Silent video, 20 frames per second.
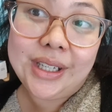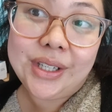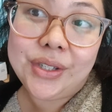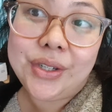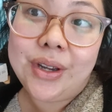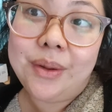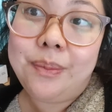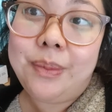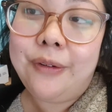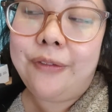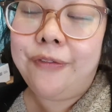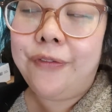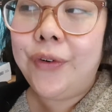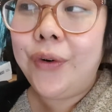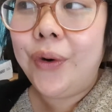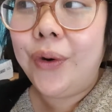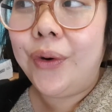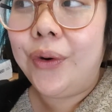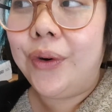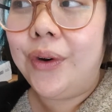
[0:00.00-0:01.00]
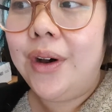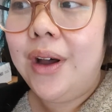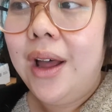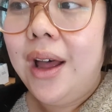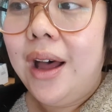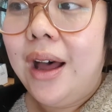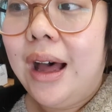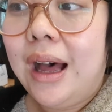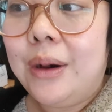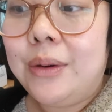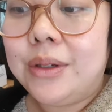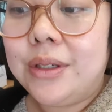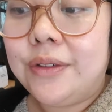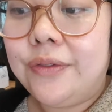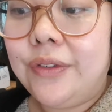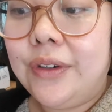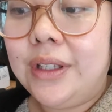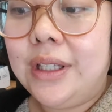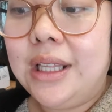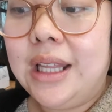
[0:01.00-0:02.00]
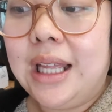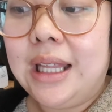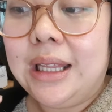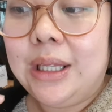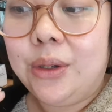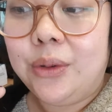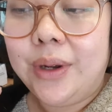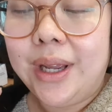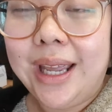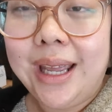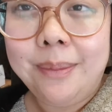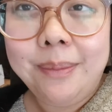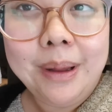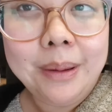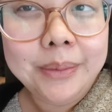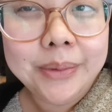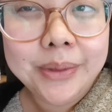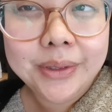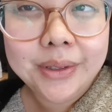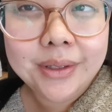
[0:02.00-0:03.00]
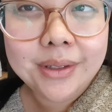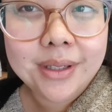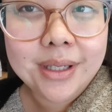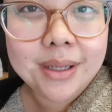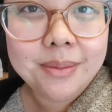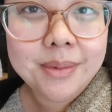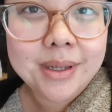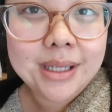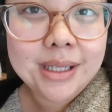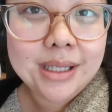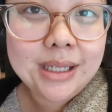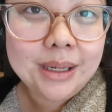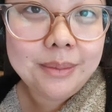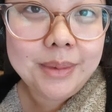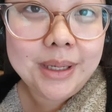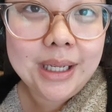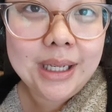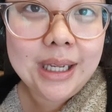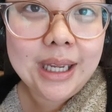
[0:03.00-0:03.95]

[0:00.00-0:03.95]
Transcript: So before I was feeling like little air bubbles in my stomach,